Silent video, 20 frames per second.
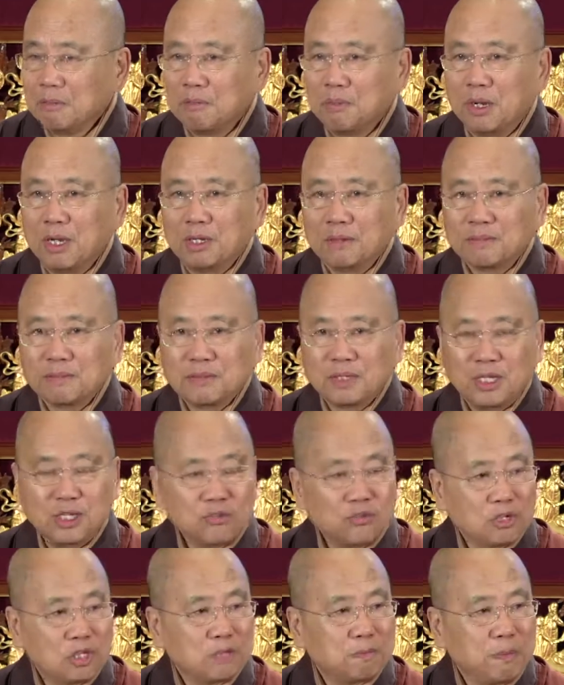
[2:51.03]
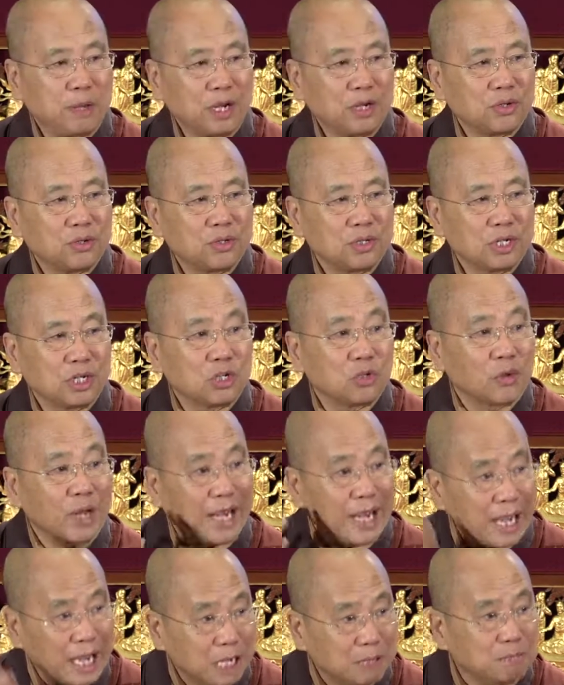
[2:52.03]
But introspection is to
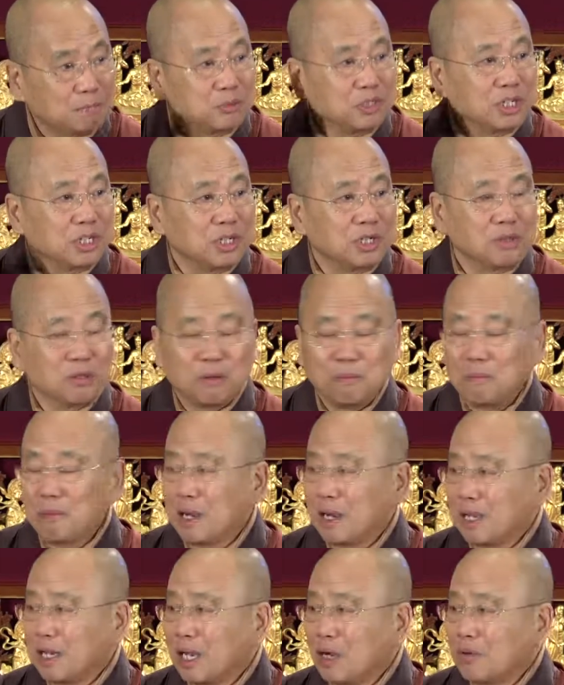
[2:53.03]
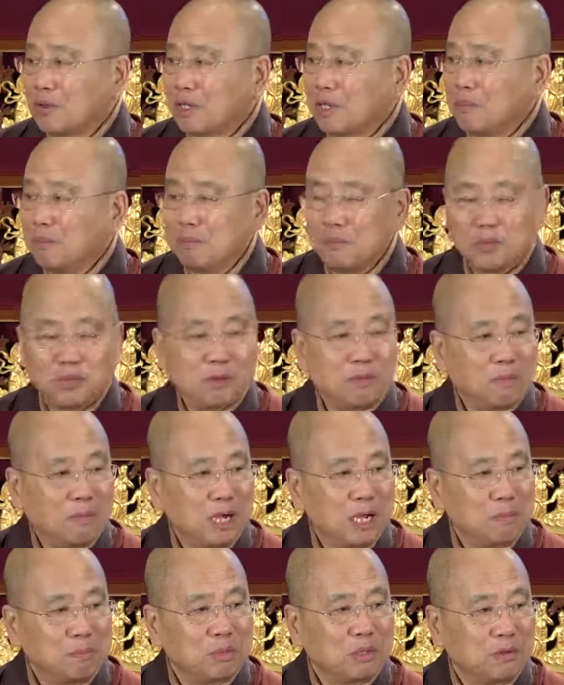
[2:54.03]
empty your mind. How can your
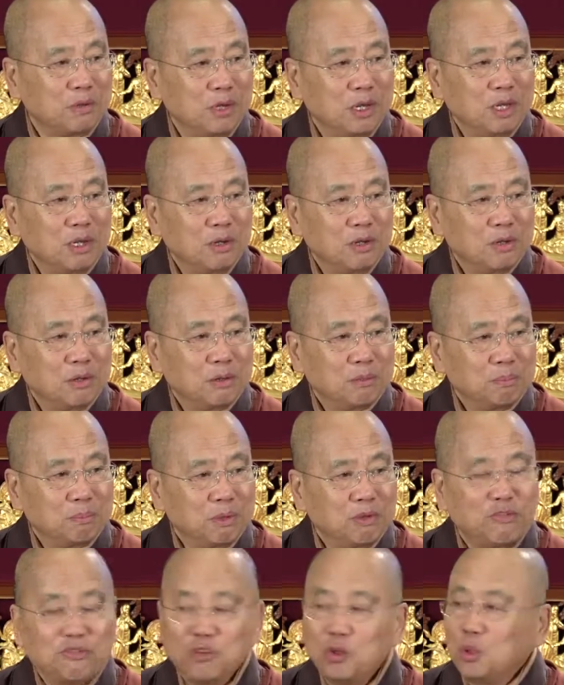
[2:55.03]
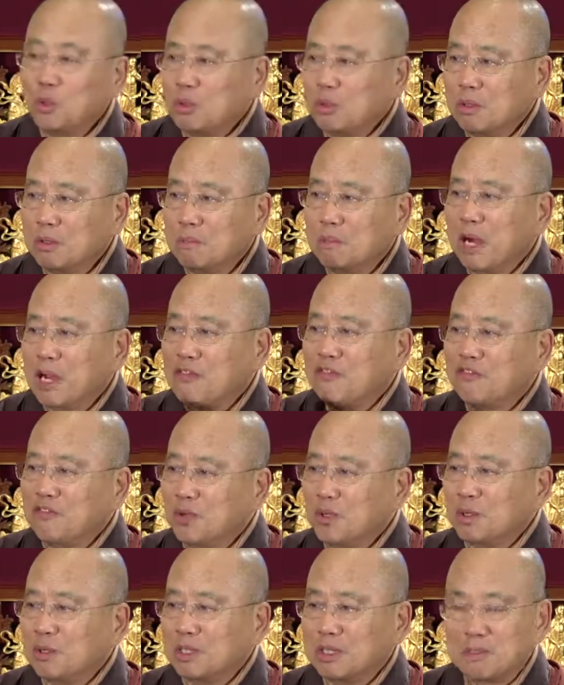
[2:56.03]
mind be full?
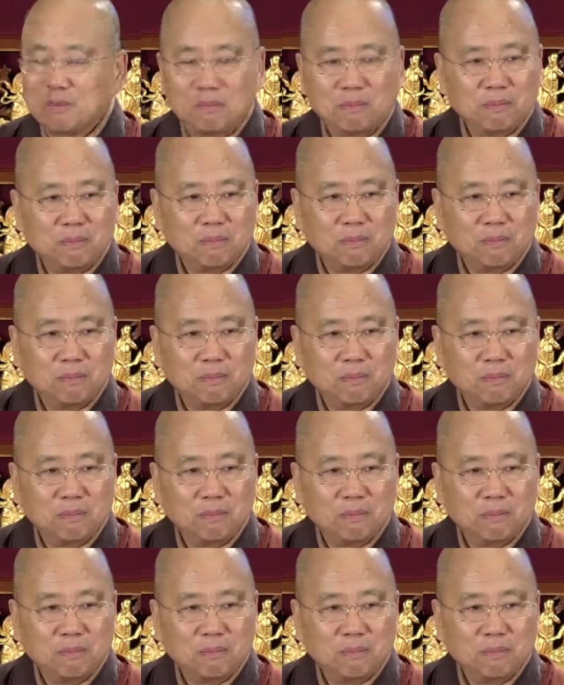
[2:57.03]
Mindful is